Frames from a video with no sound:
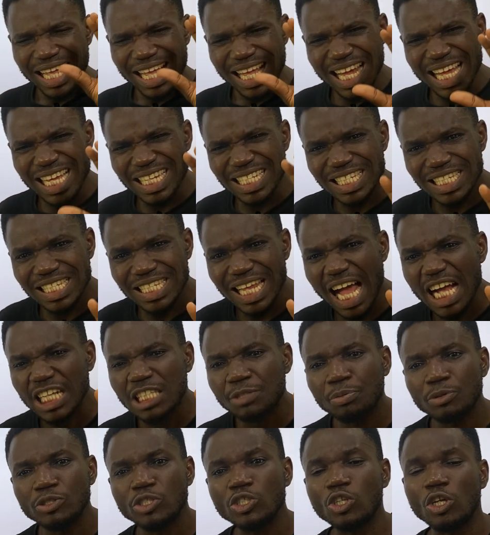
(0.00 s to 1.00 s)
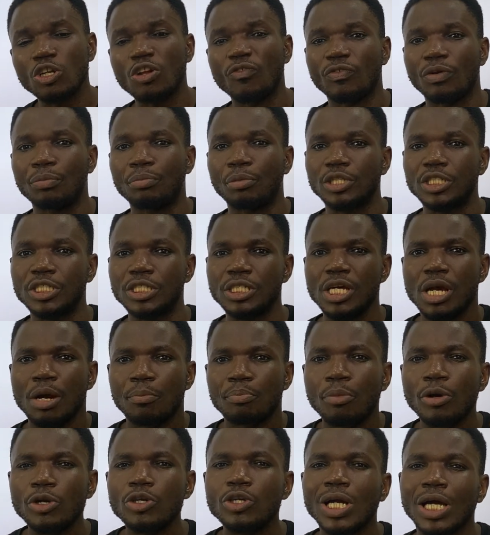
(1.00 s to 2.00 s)
exact position of a body,
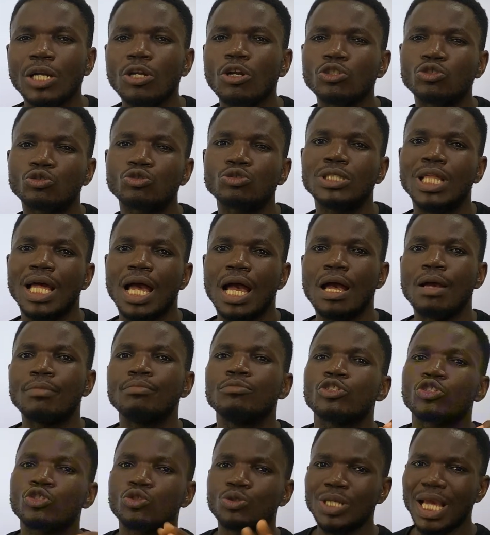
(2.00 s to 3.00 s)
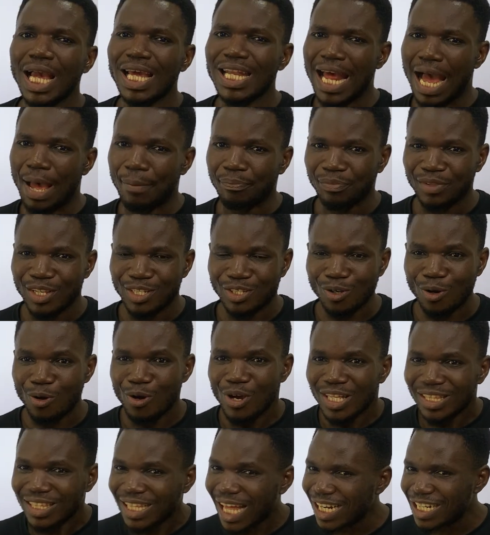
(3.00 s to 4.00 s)
but you cannot do them together. So
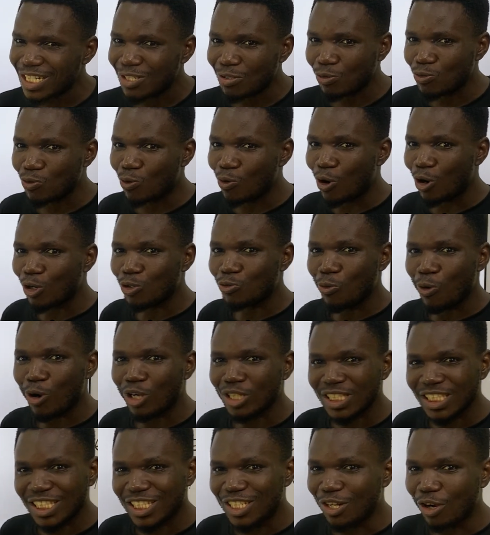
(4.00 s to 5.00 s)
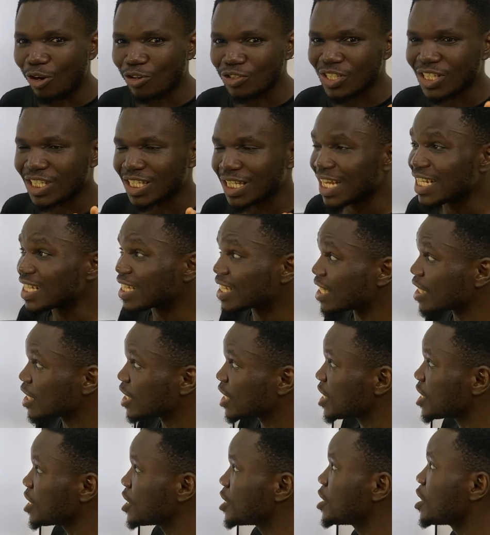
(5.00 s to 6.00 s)
that is what we call the
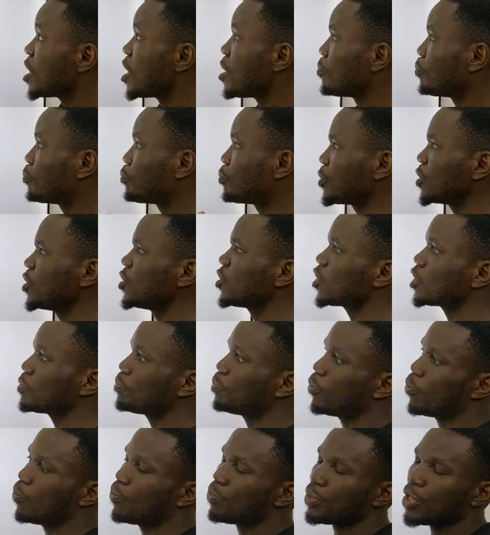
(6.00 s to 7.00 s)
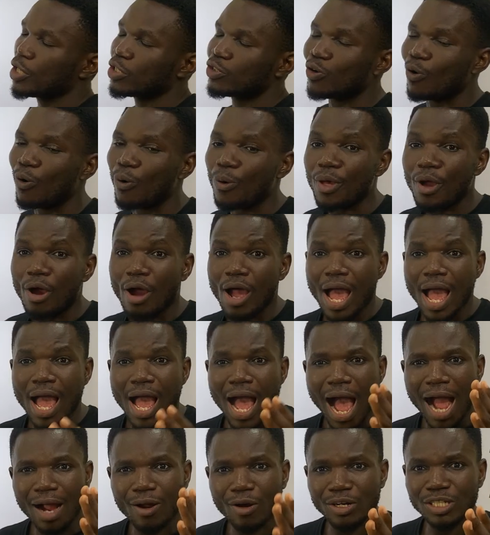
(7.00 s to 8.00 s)
uncertainty principle. So
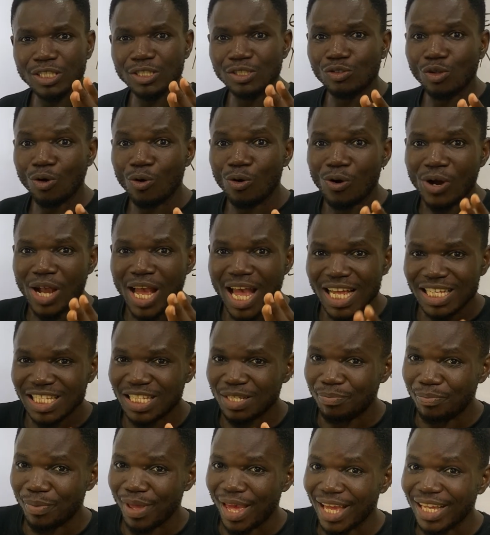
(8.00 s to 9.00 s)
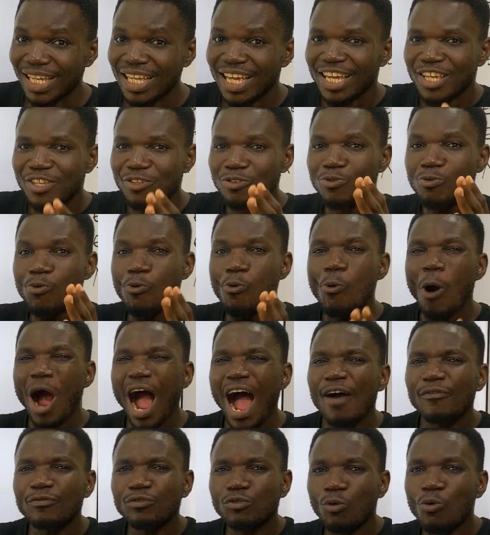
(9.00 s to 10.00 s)
according to Herzberg, you
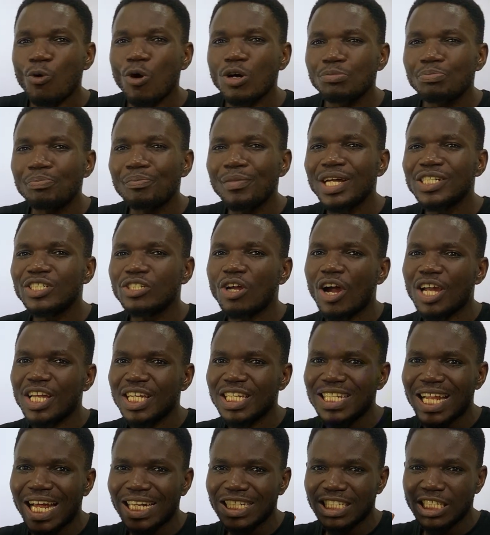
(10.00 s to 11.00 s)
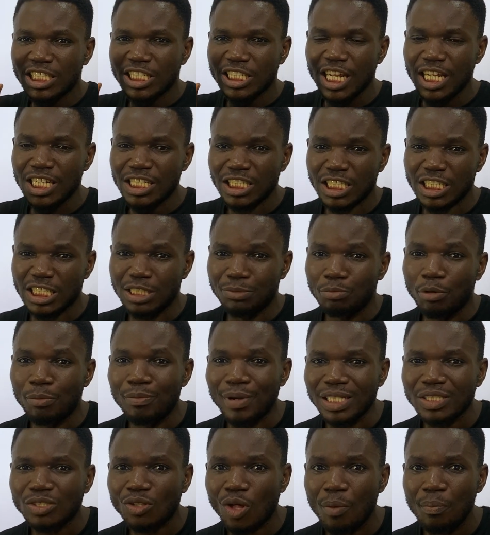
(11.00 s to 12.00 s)
have to measure either the change in
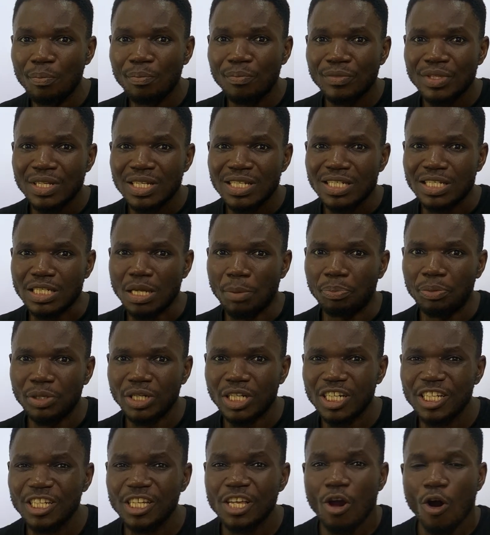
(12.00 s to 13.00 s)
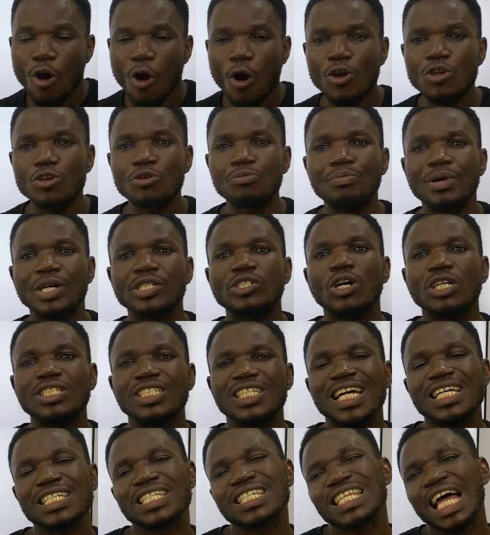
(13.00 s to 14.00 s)
momentum separately, or you measure
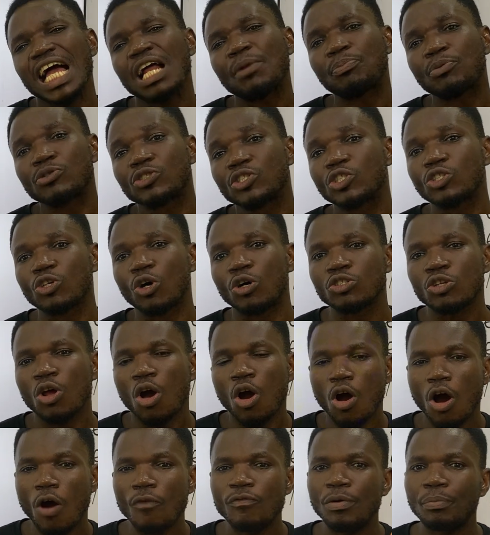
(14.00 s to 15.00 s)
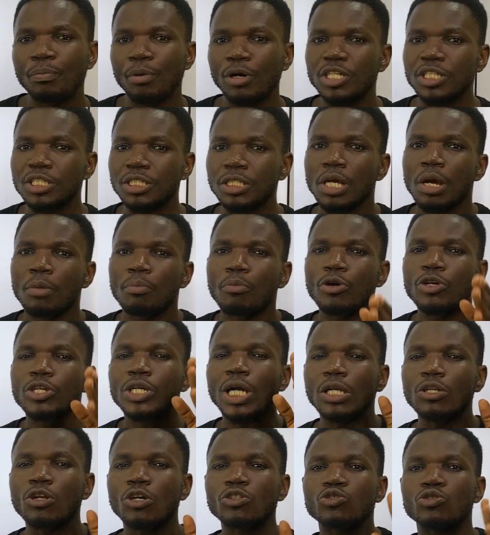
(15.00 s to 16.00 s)
the exact position of a body, but you
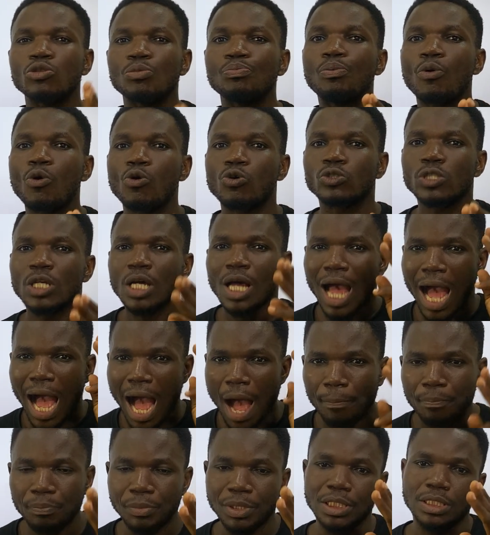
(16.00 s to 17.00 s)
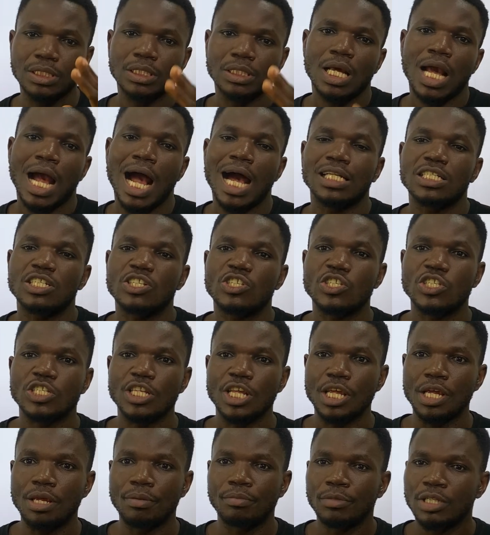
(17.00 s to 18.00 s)
cannot do both happening at the
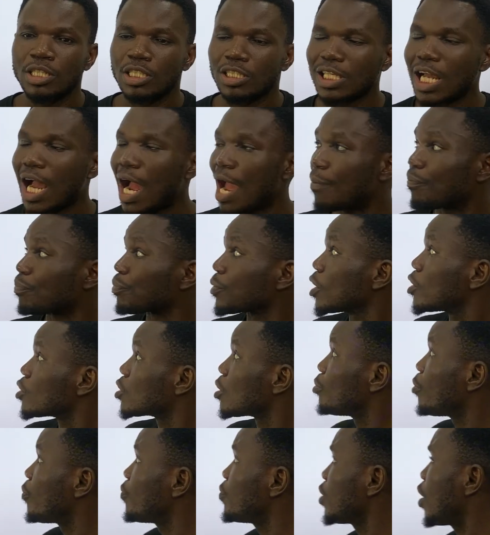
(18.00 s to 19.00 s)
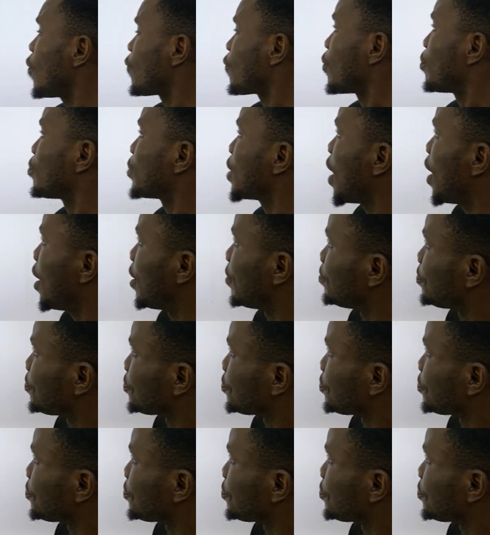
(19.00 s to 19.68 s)
same time. So moving on from there,